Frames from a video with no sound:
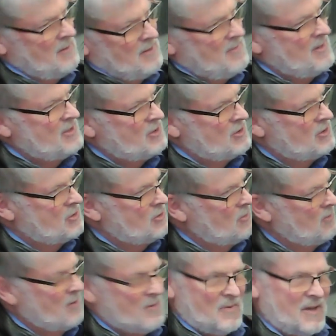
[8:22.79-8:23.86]
I mean, you mentioned
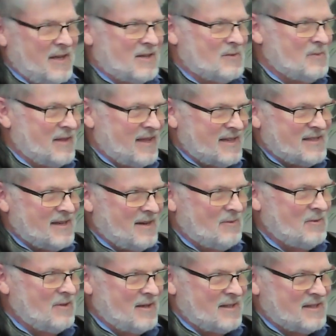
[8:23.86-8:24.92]
Doran Beach, but that's not
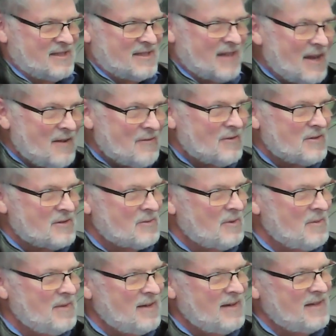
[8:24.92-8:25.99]
really safe for
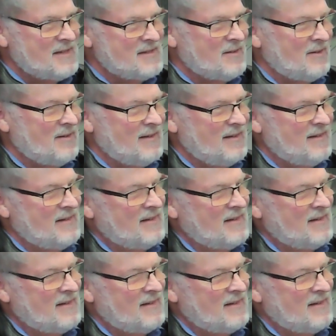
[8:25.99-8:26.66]
swimming necessarily?